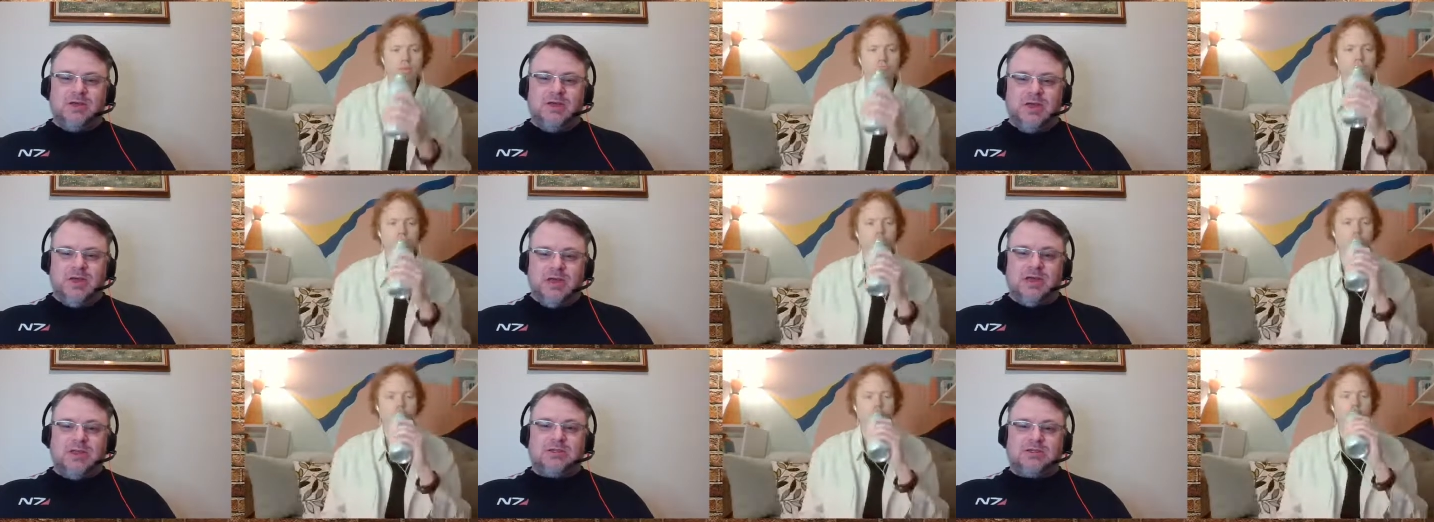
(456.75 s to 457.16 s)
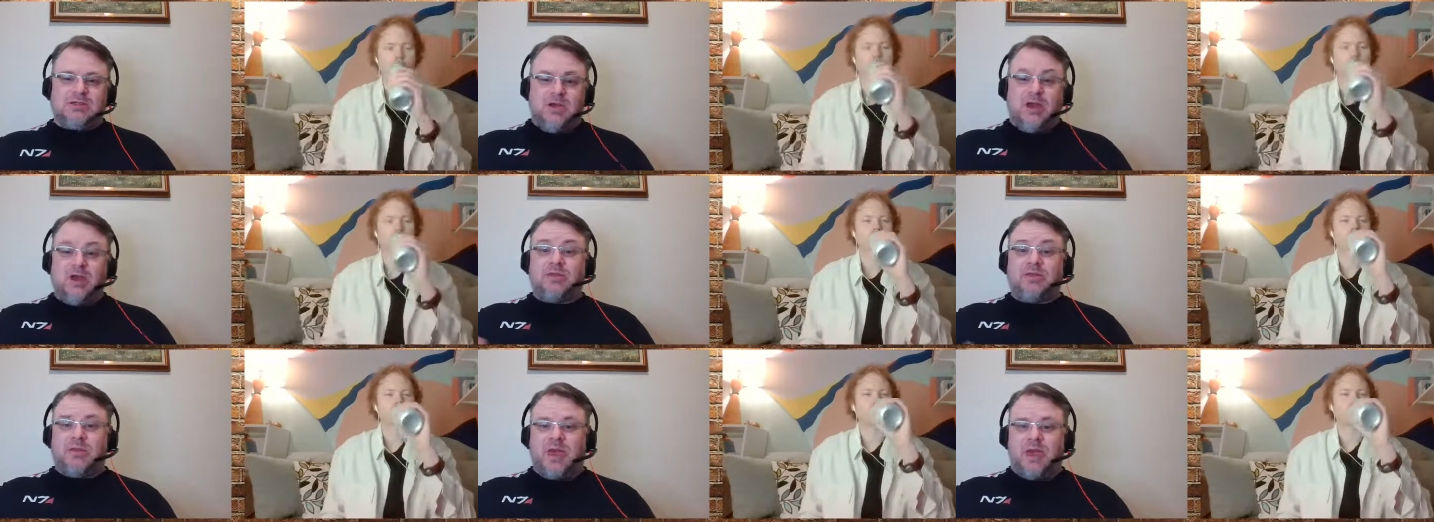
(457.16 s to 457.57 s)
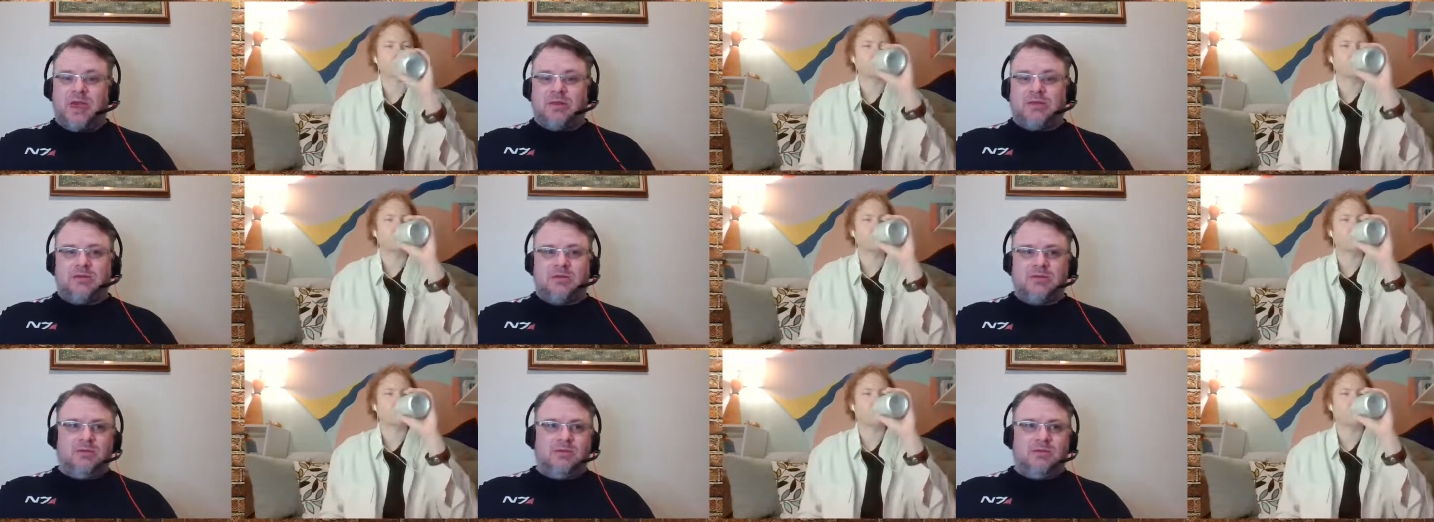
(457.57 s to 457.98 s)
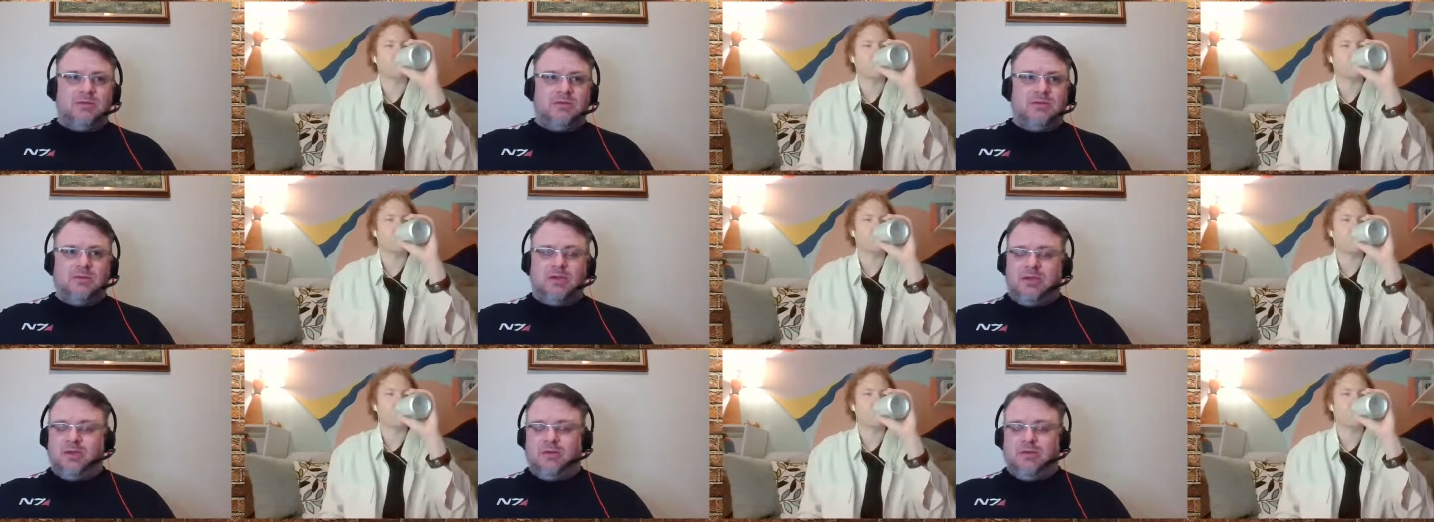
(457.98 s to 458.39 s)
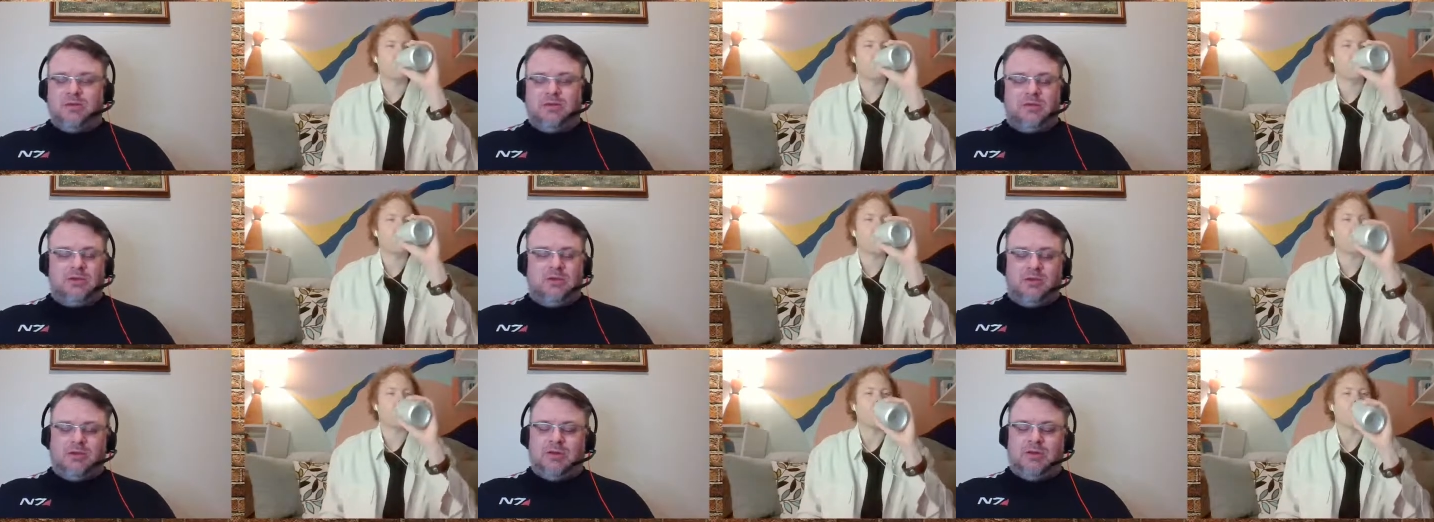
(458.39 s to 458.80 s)
Speaker 1: It, has got that,
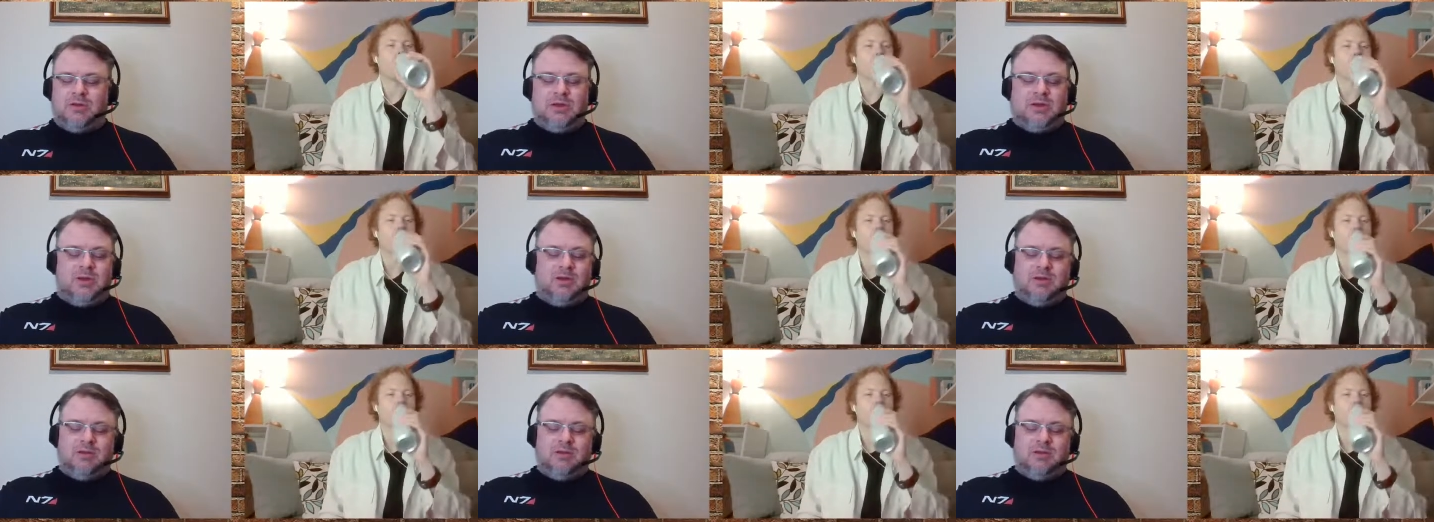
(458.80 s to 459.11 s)
you know,